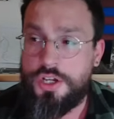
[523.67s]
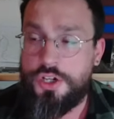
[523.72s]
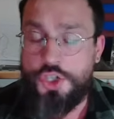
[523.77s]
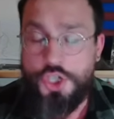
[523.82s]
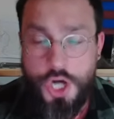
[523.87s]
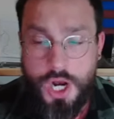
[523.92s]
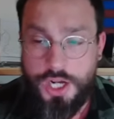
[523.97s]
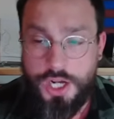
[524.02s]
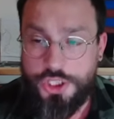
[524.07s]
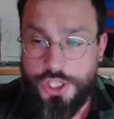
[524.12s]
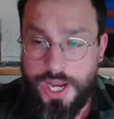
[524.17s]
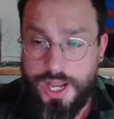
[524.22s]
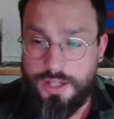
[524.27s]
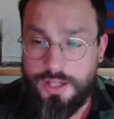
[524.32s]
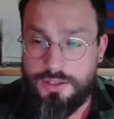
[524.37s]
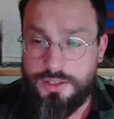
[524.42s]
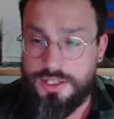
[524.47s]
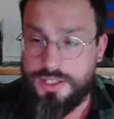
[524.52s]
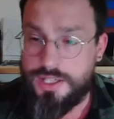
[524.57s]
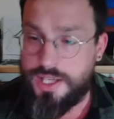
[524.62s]
Josh
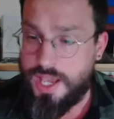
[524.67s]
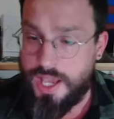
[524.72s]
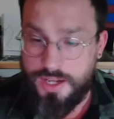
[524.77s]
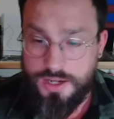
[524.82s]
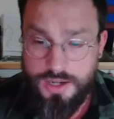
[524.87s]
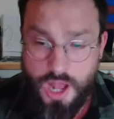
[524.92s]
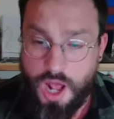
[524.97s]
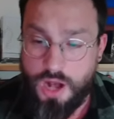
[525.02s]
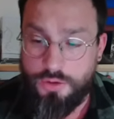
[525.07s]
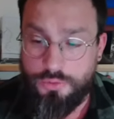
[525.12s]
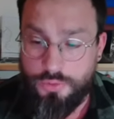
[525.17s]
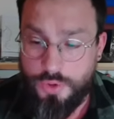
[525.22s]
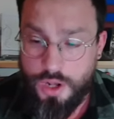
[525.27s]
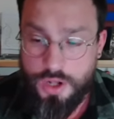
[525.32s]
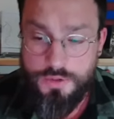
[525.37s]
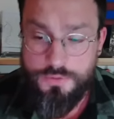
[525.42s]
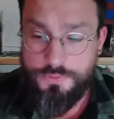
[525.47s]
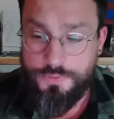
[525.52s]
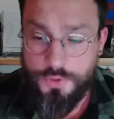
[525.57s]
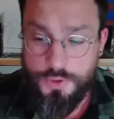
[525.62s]
Allen cannot
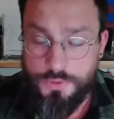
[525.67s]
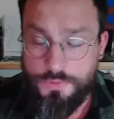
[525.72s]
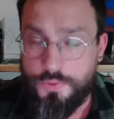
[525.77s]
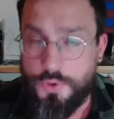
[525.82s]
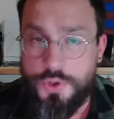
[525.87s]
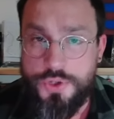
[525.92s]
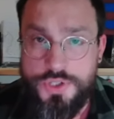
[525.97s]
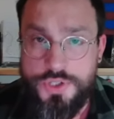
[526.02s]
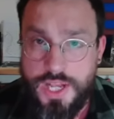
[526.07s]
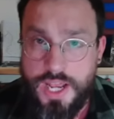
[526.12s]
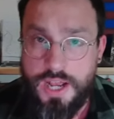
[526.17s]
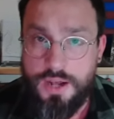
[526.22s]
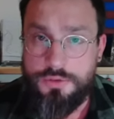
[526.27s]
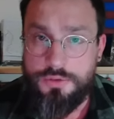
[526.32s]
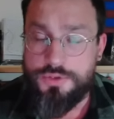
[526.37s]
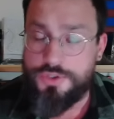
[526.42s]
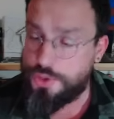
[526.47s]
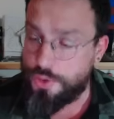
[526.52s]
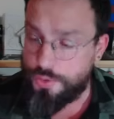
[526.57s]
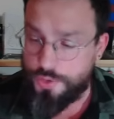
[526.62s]
run for a first
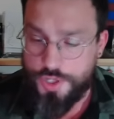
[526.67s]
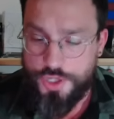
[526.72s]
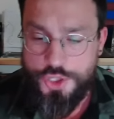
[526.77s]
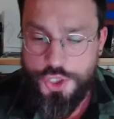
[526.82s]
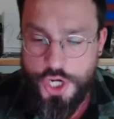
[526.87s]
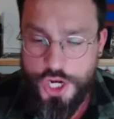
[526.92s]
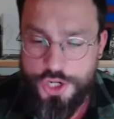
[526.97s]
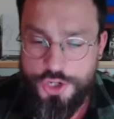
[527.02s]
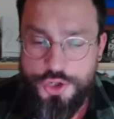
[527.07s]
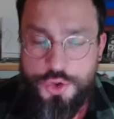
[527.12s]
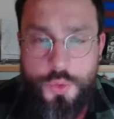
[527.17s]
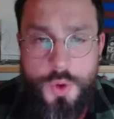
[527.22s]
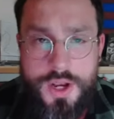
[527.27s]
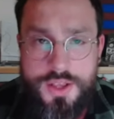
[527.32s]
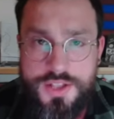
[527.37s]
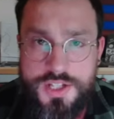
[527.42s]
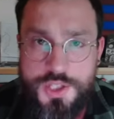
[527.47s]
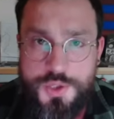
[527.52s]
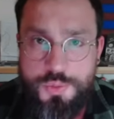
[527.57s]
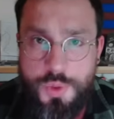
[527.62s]
down, so they changed the way
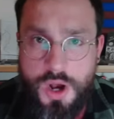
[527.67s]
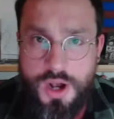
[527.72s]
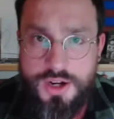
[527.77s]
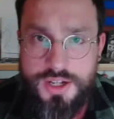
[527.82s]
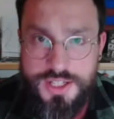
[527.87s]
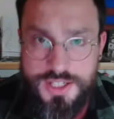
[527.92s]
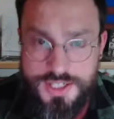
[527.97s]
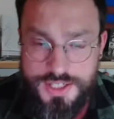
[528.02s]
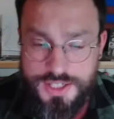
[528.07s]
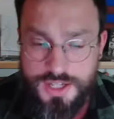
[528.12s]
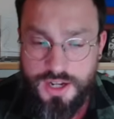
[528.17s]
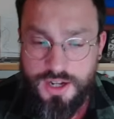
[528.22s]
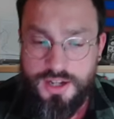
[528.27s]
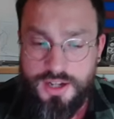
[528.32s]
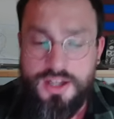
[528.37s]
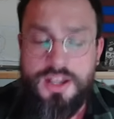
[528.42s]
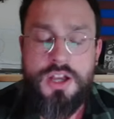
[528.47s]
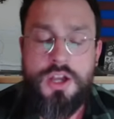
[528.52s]
that spotting is done.